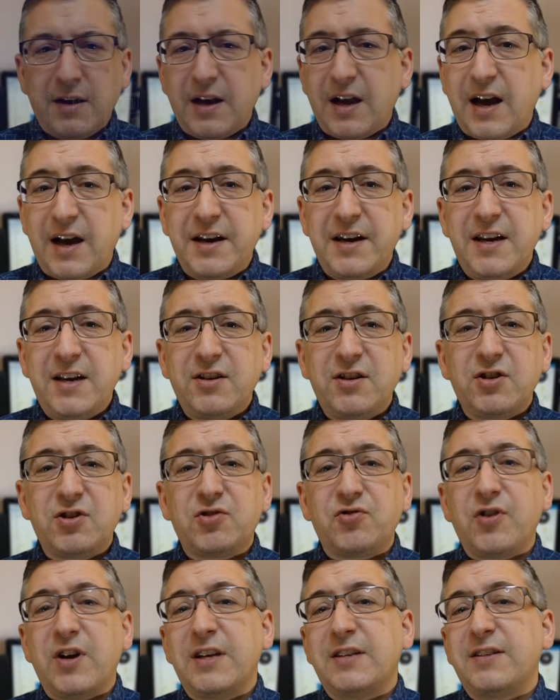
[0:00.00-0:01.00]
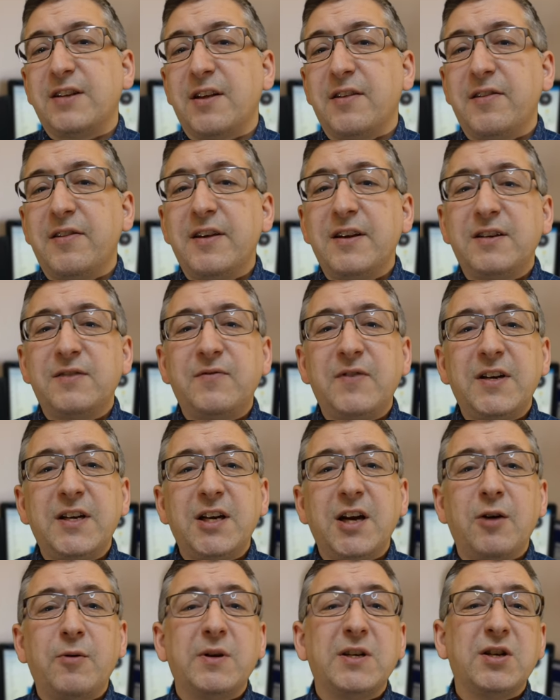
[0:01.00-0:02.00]
I need to stress that this
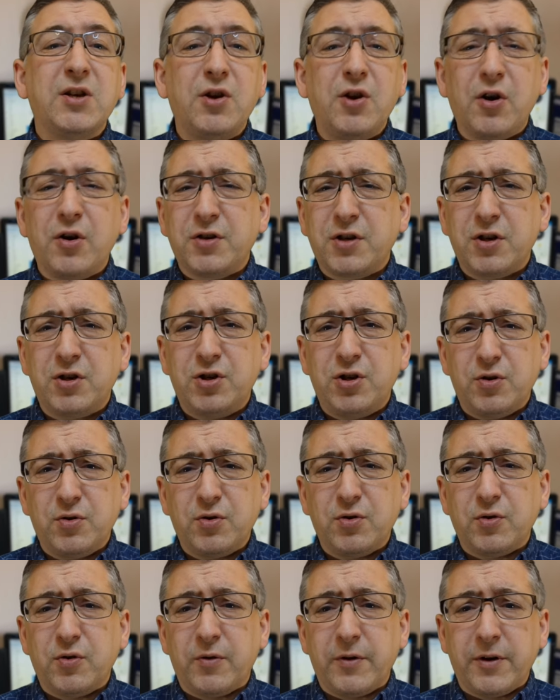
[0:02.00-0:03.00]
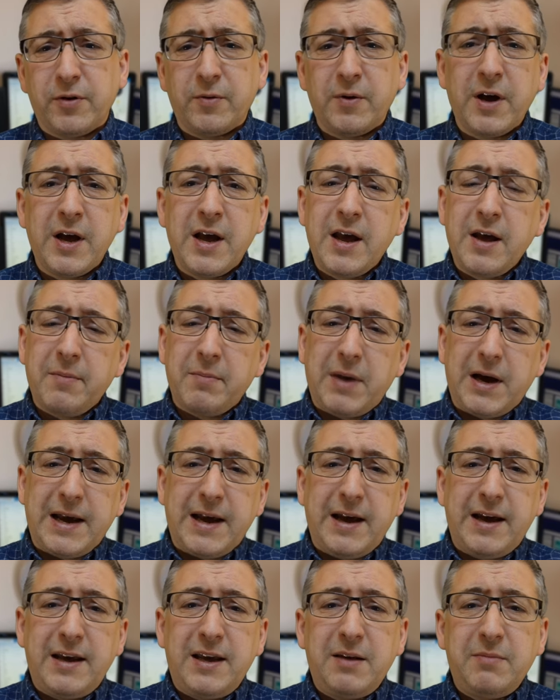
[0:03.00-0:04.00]
video is not a tutorial. My
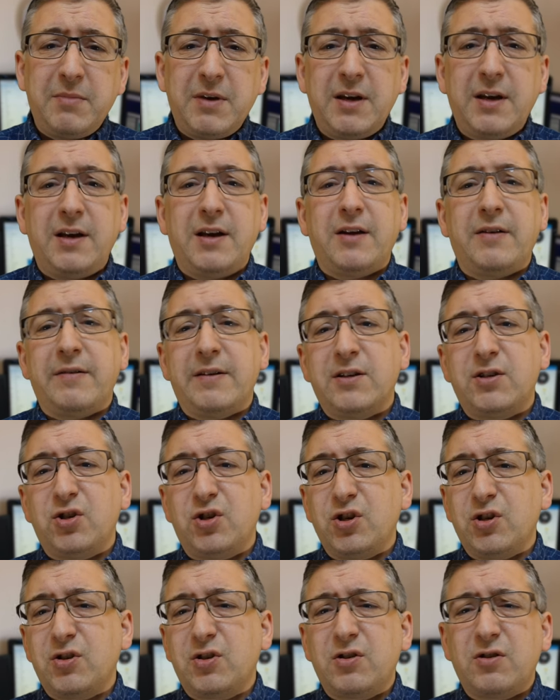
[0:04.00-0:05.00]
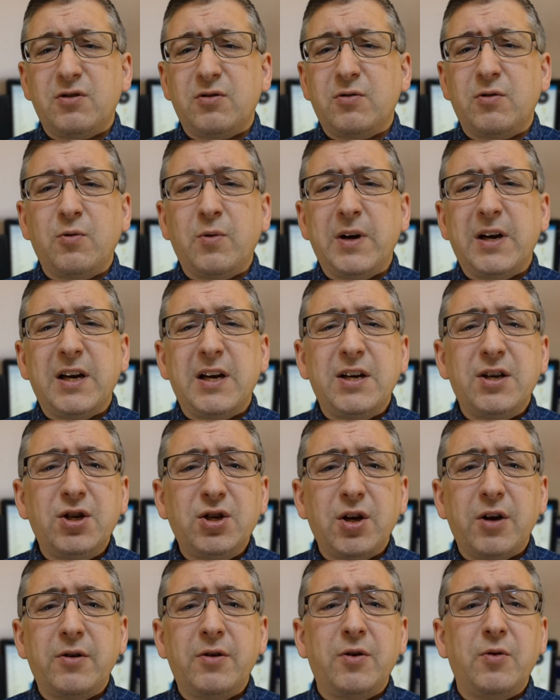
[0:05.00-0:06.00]
aim here is just to quickly
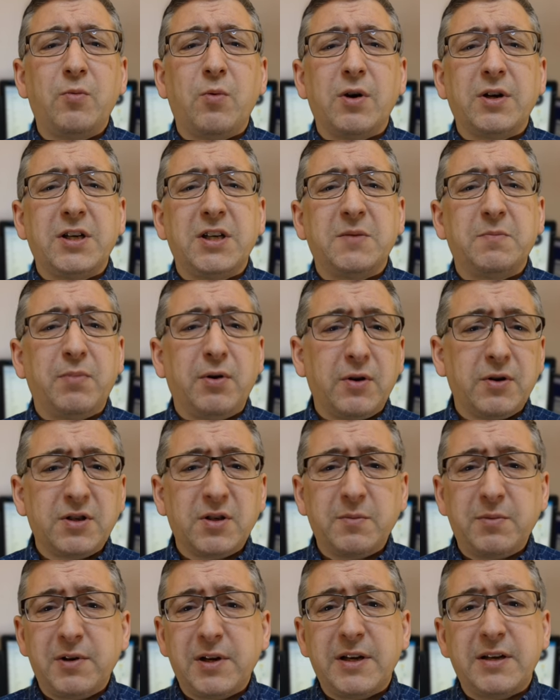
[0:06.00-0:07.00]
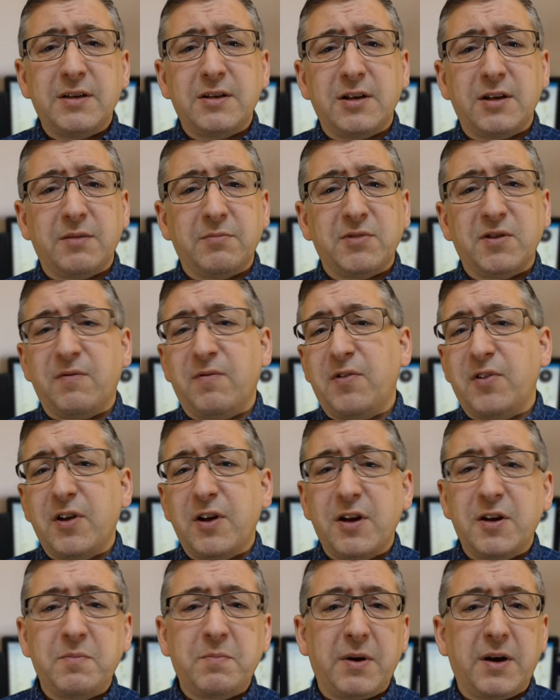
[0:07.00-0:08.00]
show you what is possible in terms of
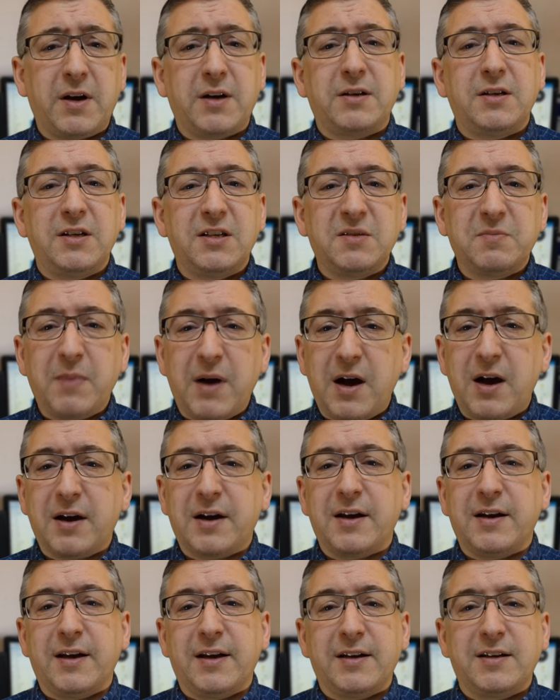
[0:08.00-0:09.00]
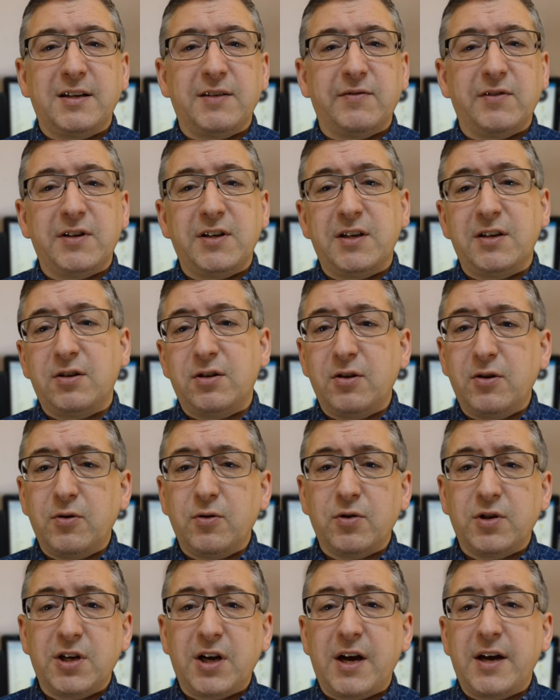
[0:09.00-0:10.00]
third-party smart connectivity to
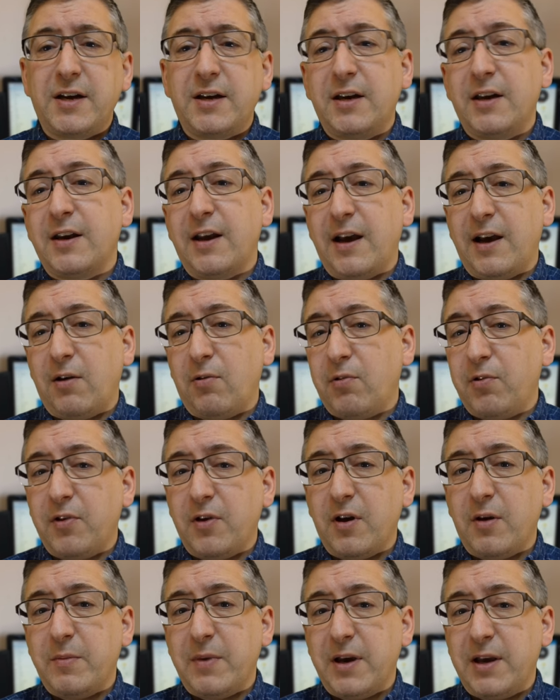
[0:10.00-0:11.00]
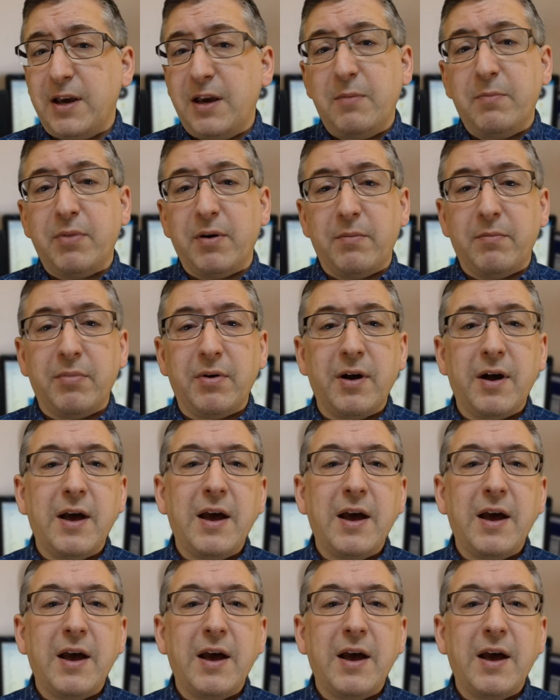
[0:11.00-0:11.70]
your Daikin Altherma heat pump.